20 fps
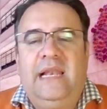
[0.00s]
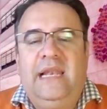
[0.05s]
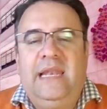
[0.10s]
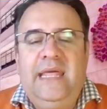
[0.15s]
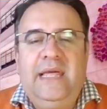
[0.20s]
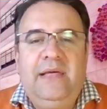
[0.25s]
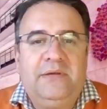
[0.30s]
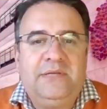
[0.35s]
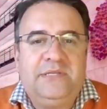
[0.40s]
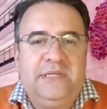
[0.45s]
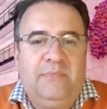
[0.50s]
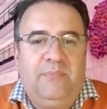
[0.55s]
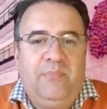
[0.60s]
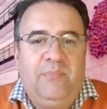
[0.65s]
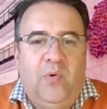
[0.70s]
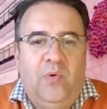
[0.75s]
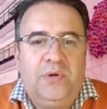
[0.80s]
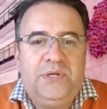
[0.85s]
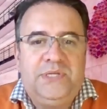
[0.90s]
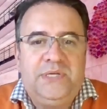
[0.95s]
legal
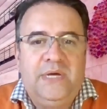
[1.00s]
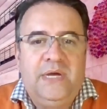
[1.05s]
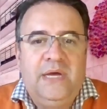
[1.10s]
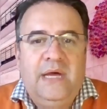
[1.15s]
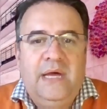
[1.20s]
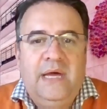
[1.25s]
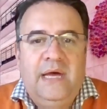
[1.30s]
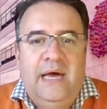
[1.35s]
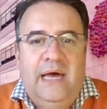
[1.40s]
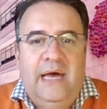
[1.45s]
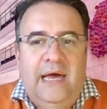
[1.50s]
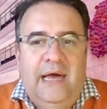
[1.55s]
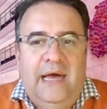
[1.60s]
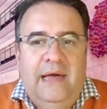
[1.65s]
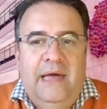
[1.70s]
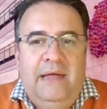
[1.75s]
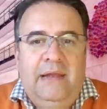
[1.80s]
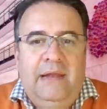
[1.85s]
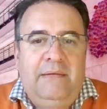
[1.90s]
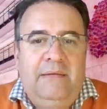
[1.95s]
support
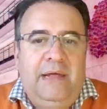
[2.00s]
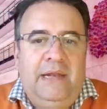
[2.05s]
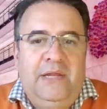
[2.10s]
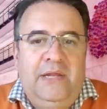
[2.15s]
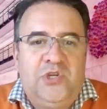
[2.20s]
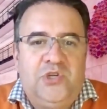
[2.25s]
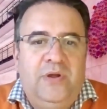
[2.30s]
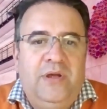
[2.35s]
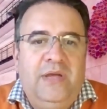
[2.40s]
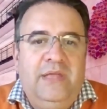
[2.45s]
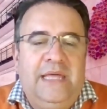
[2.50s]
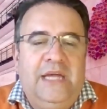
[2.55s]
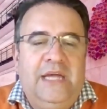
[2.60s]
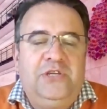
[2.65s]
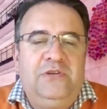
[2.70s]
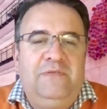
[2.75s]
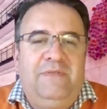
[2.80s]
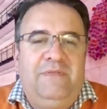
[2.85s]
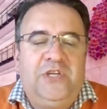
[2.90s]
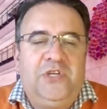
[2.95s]
uh, and, and, ensuring
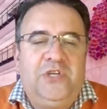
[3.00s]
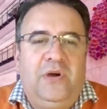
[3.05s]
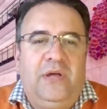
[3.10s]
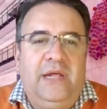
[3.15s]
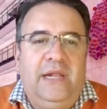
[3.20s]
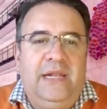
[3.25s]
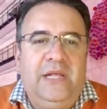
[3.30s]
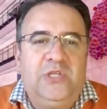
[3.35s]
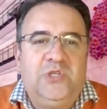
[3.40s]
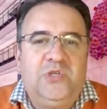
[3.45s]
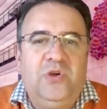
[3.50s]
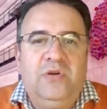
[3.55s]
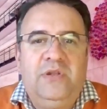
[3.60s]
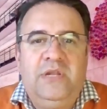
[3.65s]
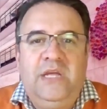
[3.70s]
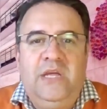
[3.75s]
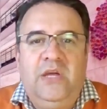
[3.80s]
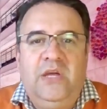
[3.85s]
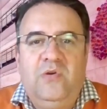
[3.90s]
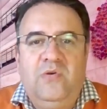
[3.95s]
that you've actually got an
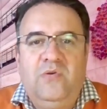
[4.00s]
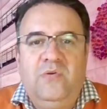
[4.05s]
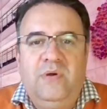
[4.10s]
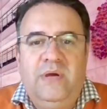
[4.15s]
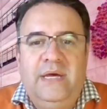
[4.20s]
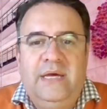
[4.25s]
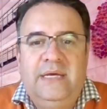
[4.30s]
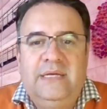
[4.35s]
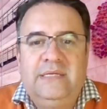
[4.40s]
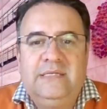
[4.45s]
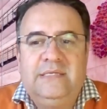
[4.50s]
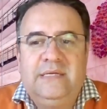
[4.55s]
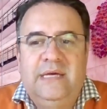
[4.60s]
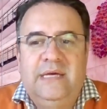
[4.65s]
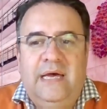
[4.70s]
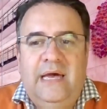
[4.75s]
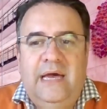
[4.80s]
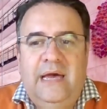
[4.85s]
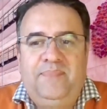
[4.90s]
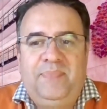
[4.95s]
attorney who is
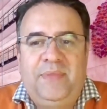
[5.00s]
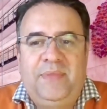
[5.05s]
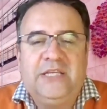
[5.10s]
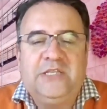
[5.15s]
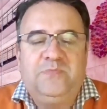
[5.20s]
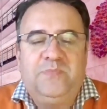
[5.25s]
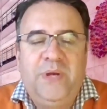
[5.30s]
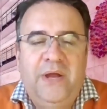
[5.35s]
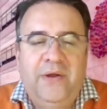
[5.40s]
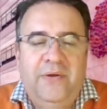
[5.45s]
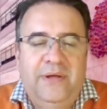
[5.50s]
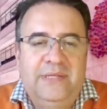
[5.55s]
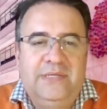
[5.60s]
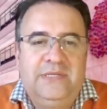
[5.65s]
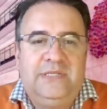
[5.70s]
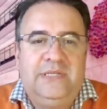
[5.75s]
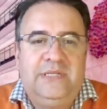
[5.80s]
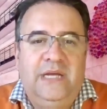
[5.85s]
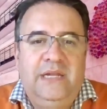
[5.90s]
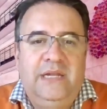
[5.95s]
um,
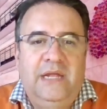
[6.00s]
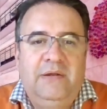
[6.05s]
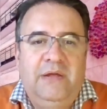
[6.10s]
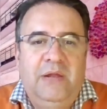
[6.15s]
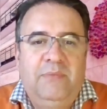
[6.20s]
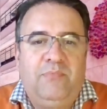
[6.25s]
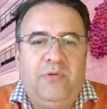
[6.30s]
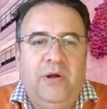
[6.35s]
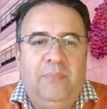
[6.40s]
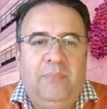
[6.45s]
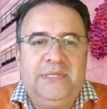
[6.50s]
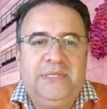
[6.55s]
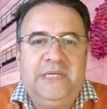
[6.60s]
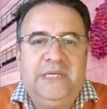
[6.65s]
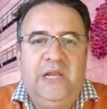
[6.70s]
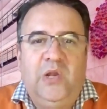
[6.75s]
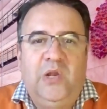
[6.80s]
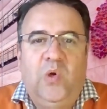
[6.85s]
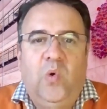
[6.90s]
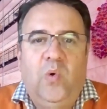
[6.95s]
experienced in, in, in,
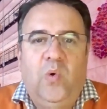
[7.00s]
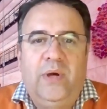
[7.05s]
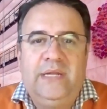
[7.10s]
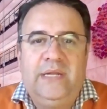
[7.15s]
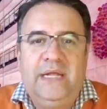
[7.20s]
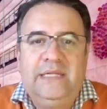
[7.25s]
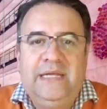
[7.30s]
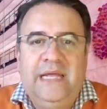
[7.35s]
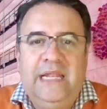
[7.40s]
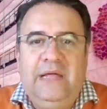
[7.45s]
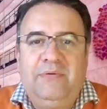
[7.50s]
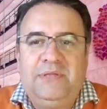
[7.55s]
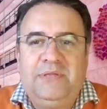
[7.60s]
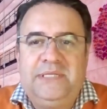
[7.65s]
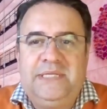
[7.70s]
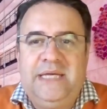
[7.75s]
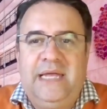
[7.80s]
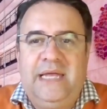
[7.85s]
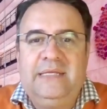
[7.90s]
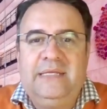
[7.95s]
property law and, dealing
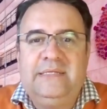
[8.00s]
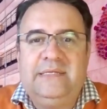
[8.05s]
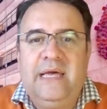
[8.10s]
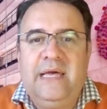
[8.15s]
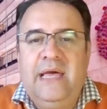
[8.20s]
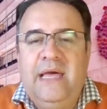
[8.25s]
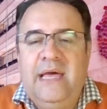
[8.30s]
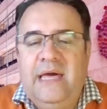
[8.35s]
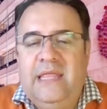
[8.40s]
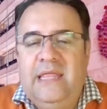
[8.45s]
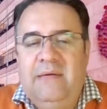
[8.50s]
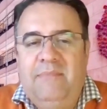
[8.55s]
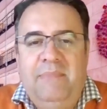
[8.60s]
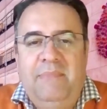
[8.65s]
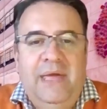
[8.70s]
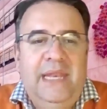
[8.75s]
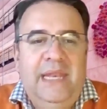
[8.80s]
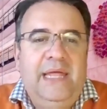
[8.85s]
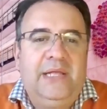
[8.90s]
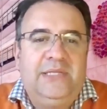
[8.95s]
with tenants. There are
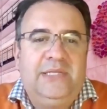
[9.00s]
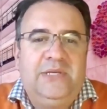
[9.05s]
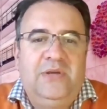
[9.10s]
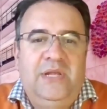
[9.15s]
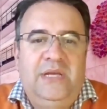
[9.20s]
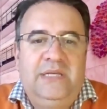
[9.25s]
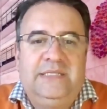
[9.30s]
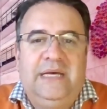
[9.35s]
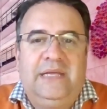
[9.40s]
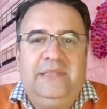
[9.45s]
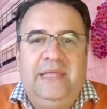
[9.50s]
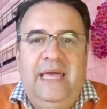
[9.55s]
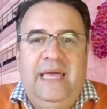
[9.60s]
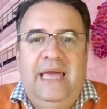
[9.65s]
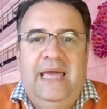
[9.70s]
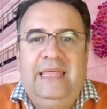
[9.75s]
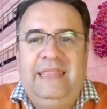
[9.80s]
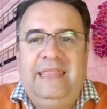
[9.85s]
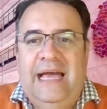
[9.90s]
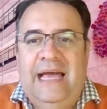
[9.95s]
many attorneys out
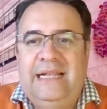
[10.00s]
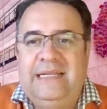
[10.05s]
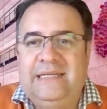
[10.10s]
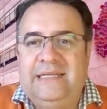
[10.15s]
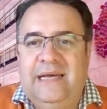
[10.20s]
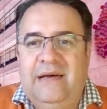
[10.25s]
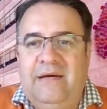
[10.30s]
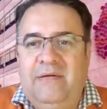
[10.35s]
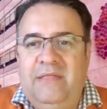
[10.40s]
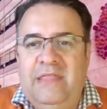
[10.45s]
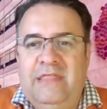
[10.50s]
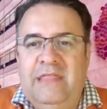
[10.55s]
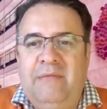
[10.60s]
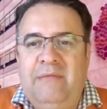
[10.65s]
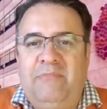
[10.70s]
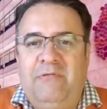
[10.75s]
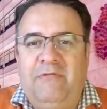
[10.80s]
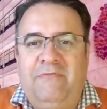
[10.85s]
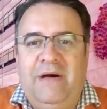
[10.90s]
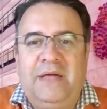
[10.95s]
there that, uh,
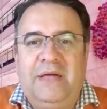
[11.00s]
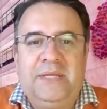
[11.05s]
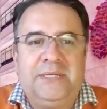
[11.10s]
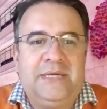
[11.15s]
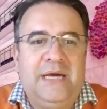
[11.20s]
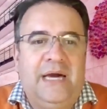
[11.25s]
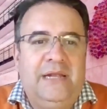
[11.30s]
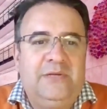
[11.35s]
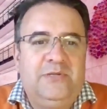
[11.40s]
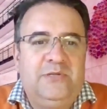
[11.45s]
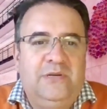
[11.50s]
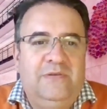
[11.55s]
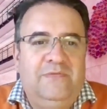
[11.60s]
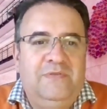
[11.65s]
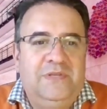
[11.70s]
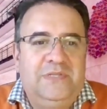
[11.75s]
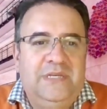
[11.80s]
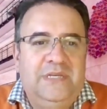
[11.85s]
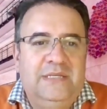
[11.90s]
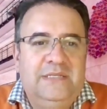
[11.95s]
that provide this kind of
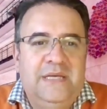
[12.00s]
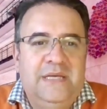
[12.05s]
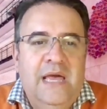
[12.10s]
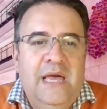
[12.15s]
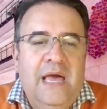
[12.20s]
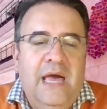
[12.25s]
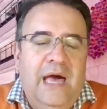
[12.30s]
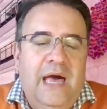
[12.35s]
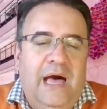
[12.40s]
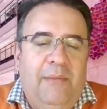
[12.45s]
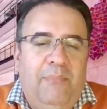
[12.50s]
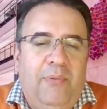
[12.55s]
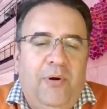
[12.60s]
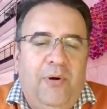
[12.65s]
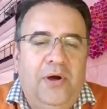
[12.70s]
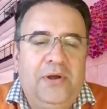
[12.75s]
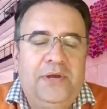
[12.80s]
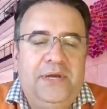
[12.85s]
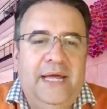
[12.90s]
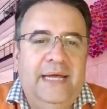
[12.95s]
services. Our
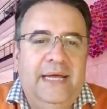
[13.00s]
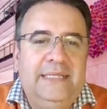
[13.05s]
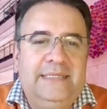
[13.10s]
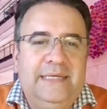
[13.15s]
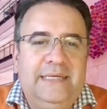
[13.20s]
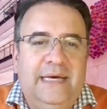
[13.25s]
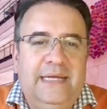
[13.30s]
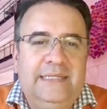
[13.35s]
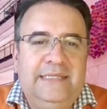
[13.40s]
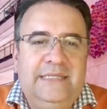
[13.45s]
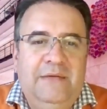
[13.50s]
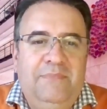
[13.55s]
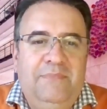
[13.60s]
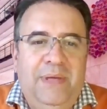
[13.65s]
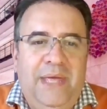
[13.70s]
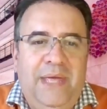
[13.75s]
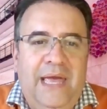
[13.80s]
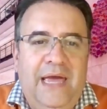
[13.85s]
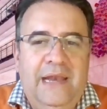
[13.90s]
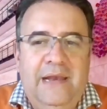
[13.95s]
partner at uh,
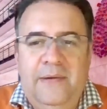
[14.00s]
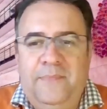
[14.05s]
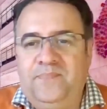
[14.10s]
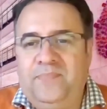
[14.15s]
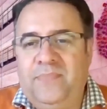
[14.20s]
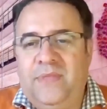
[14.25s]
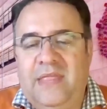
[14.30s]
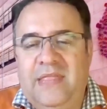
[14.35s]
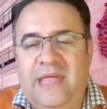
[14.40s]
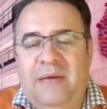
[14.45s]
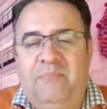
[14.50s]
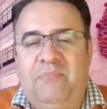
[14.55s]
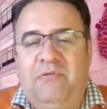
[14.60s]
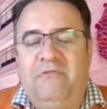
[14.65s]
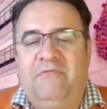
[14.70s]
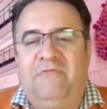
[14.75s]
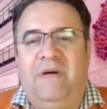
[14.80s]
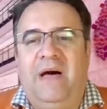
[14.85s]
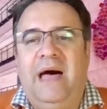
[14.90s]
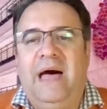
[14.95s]
TPN, they
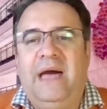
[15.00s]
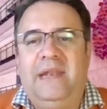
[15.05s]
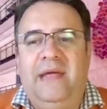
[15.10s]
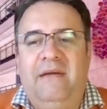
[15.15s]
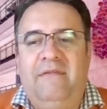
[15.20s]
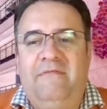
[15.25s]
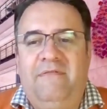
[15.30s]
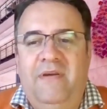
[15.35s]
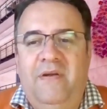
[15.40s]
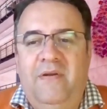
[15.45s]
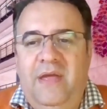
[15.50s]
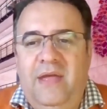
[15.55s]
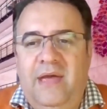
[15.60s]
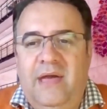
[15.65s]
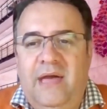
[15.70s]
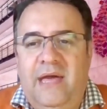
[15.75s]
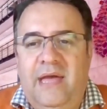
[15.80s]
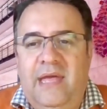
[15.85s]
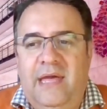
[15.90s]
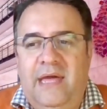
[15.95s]
provide a
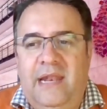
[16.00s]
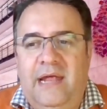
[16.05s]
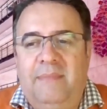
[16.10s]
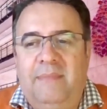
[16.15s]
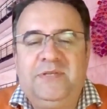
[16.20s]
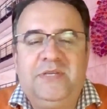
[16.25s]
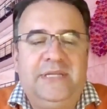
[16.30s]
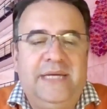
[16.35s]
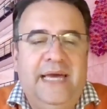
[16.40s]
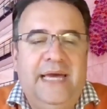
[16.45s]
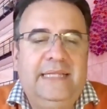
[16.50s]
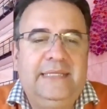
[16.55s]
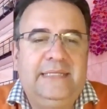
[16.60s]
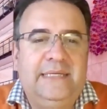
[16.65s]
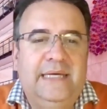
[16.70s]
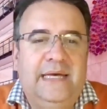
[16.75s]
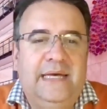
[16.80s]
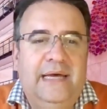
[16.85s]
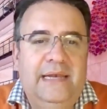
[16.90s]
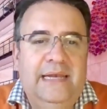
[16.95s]
very a, an
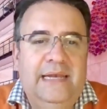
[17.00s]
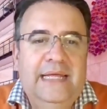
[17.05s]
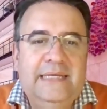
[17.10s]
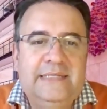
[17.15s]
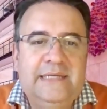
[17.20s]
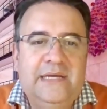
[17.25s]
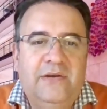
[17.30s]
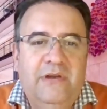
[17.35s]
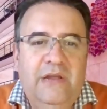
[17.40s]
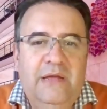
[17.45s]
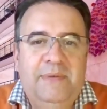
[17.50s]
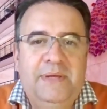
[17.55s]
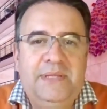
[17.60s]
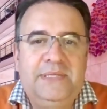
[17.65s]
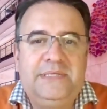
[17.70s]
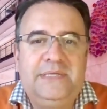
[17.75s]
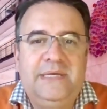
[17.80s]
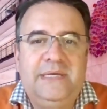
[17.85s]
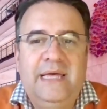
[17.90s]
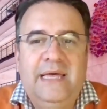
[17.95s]
up-to-date uh, lease
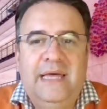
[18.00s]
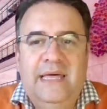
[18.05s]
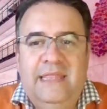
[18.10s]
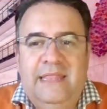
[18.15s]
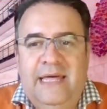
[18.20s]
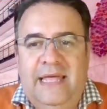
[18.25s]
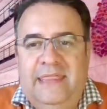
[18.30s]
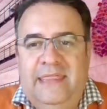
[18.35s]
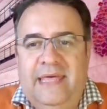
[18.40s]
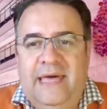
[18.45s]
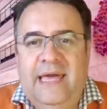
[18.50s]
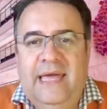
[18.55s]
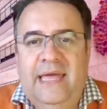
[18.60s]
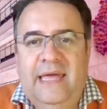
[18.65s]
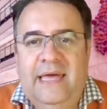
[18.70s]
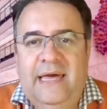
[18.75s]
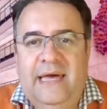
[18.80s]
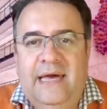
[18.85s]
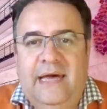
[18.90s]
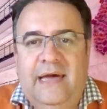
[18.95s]
agreement that
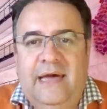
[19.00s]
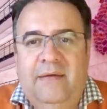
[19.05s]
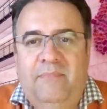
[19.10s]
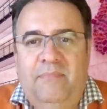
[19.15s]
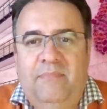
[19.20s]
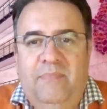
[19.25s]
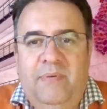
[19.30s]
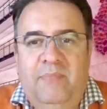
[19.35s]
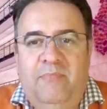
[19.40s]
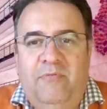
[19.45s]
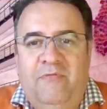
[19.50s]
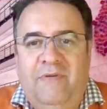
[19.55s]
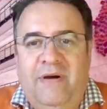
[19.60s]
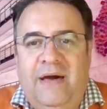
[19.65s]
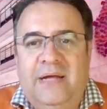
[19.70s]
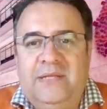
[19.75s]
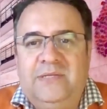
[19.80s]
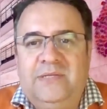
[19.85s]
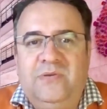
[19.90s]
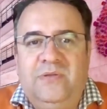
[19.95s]
they uh,
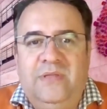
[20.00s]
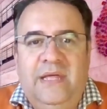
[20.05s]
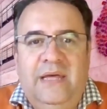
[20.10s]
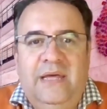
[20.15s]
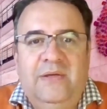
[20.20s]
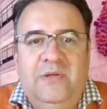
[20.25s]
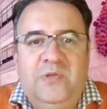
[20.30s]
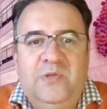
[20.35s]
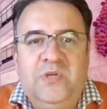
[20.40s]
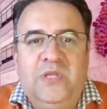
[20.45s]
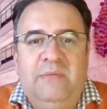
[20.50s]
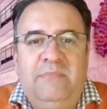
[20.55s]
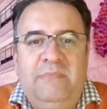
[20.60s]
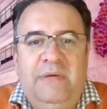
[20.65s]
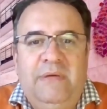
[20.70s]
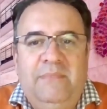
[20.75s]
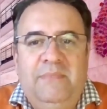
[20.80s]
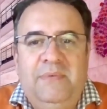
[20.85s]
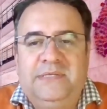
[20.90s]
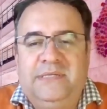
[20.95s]
provide to their to their
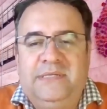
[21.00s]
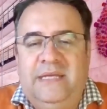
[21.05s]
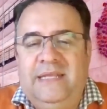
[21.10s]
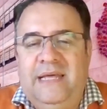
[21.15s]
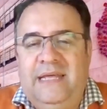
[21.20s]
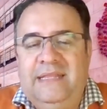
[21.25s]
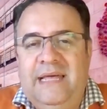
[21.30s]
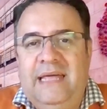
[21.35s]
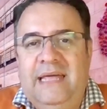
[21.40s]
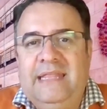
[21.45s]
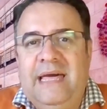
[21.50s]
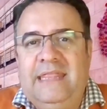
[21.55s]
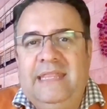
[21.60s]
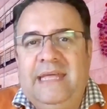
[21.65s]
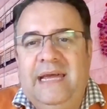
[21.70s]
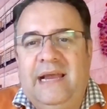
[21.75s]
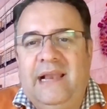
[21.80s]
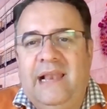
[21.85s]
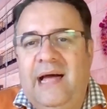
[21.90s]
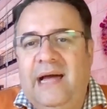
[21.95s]
members and, and, and
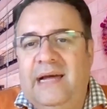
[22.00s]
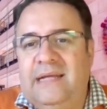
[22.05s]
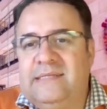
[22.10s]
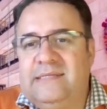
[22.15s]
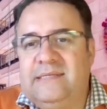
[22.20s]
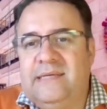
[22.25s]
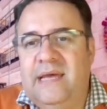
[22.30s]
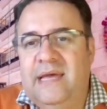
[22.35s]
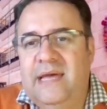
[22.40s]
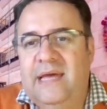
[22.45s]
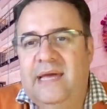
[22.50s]
their clients